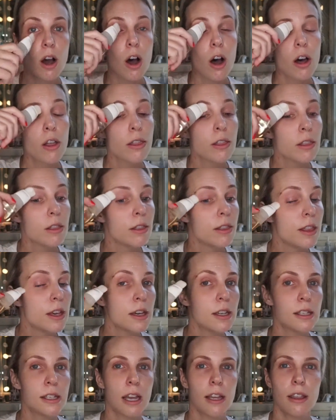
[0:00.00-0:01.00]
on
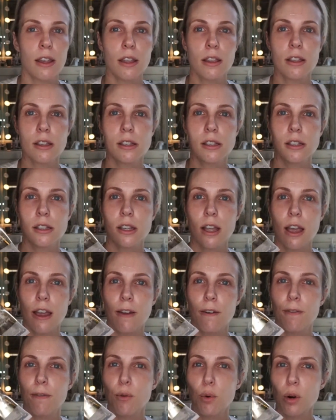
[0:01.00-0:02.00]
this, I think this is
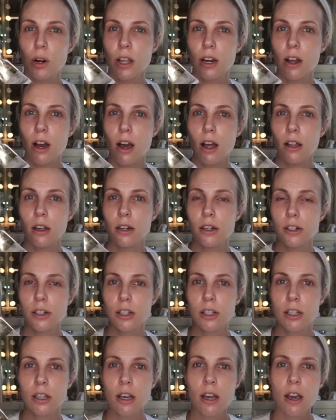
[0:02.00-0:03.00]
like
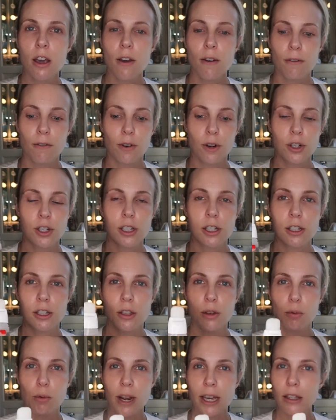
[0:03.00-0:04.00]
$40
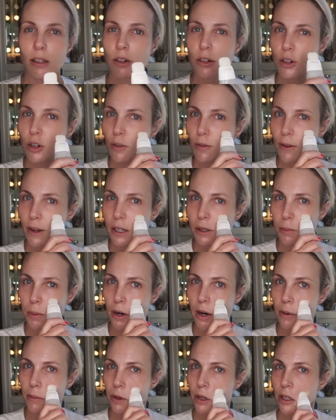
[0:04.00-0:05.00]
versus the regular NuFace
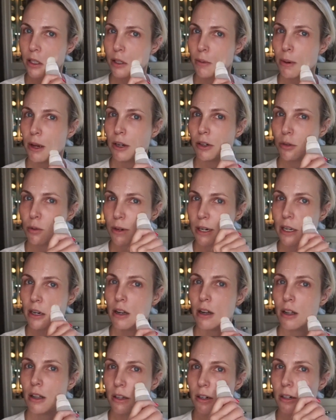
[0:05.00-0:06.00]
primer is about
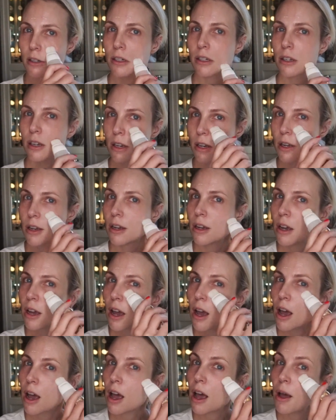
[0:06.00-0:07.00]
$20.
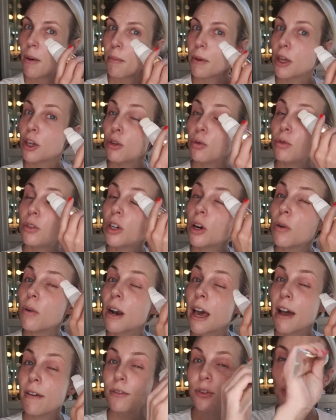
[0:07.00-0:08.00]
You
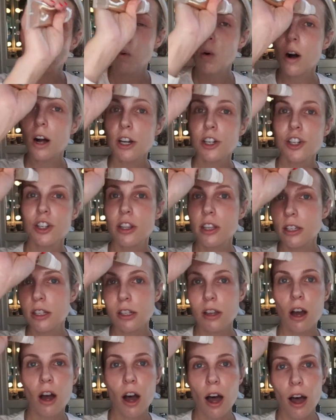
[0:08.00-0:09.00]
don't have to wash
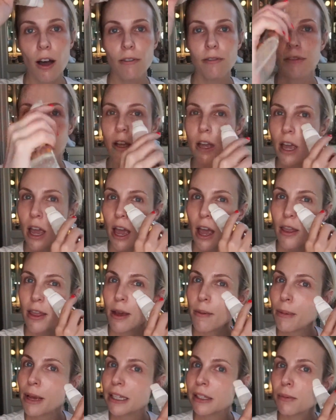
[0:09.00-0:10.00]
this off, and
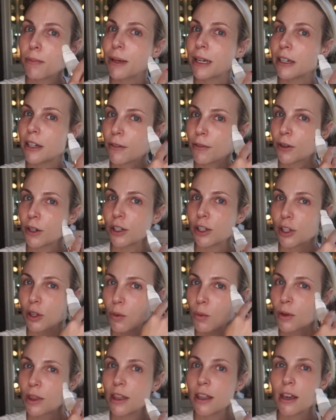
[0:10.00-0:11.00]
that makes a big difference.
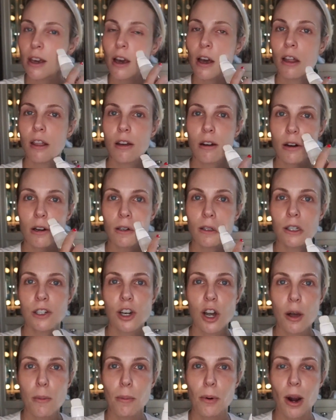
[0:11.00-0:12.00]
So with the other
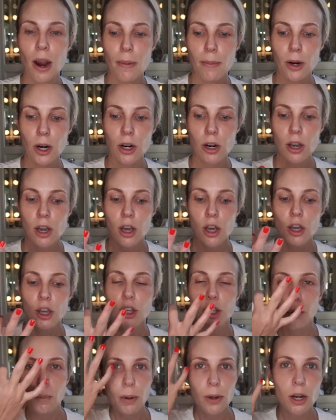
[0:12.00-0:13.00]
gel primer,
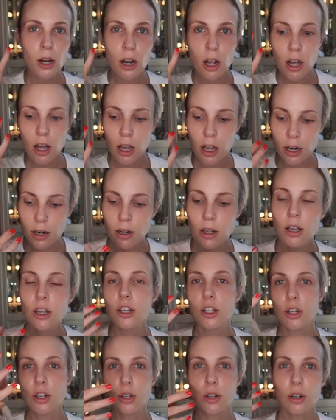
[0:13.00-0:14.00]
you put it on,
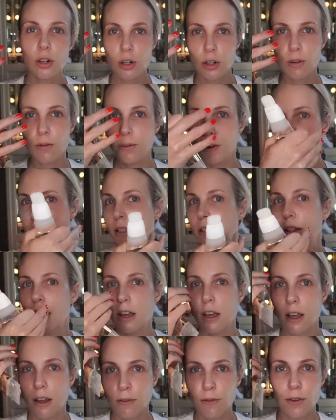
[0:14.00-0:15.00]
you do your NuFace
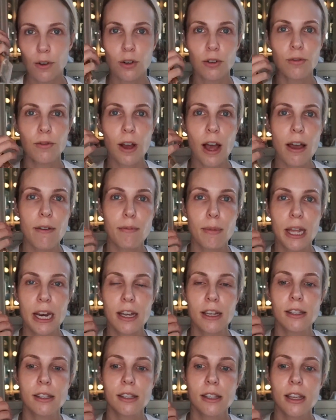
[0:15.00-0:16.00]
thing for 5
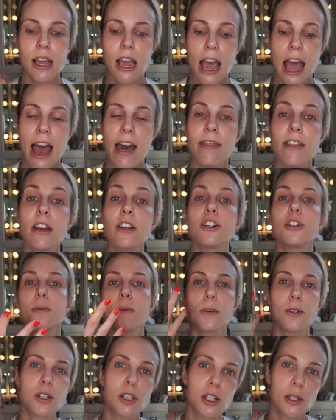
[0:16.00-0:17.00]
minutes, and then you're
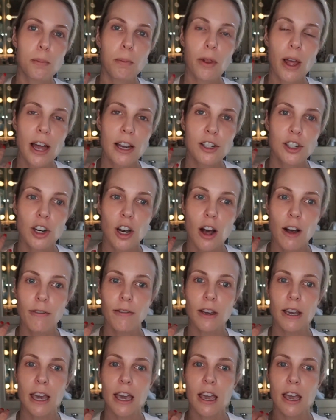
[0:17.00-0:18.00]
supposed to splash it
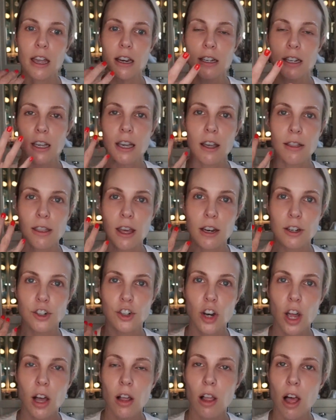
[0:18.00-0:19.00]
off again to get that
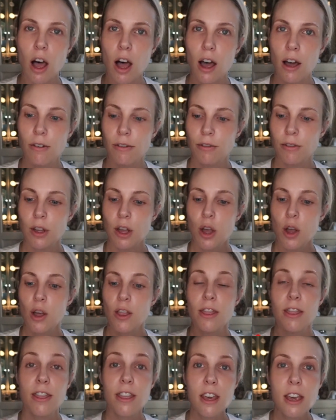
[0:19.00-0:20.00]
gel off.
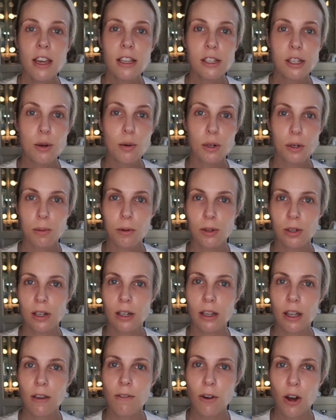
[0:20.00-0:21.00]
This you were supposed
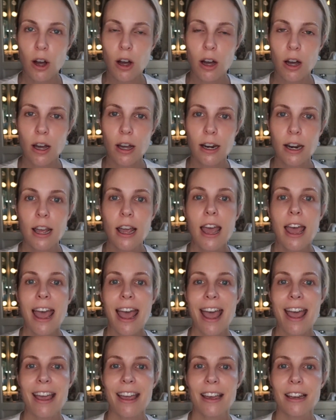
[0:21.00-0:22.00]
to leave on,
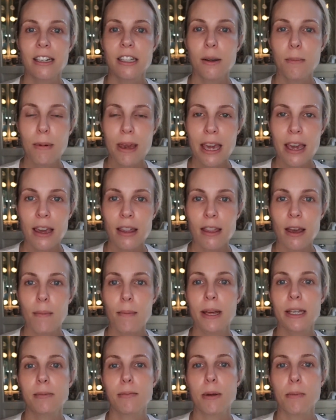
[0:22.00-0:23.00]
and to me
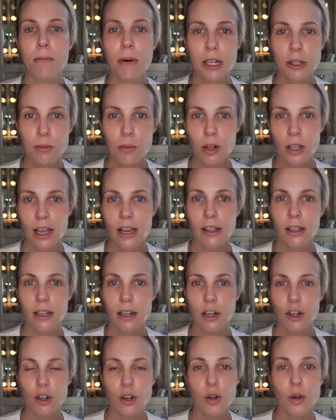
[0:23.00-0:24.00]
that makes me much more
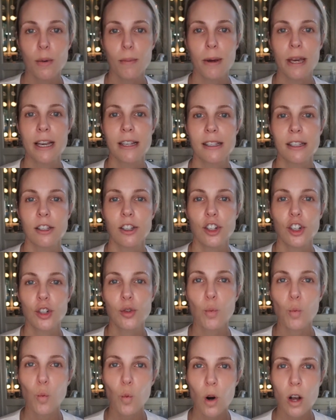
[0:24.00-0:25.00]
likely to do it because it's
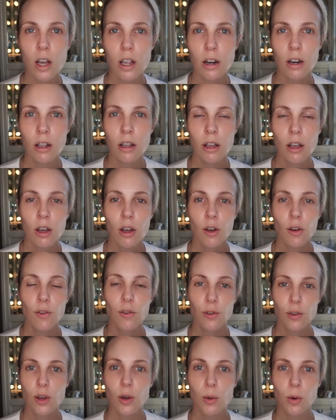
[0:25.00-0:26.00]
just one
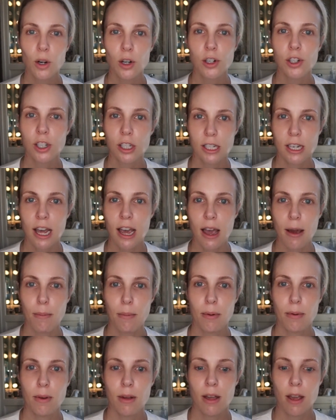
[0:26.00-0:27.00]
fewer
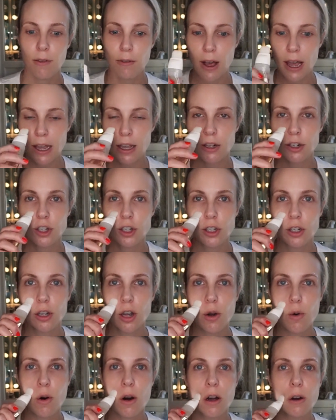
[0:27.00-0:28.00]
step. If I can just
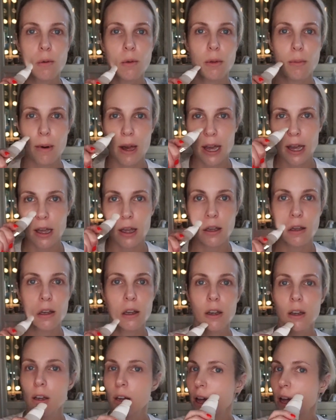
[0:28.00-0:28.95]
go on with my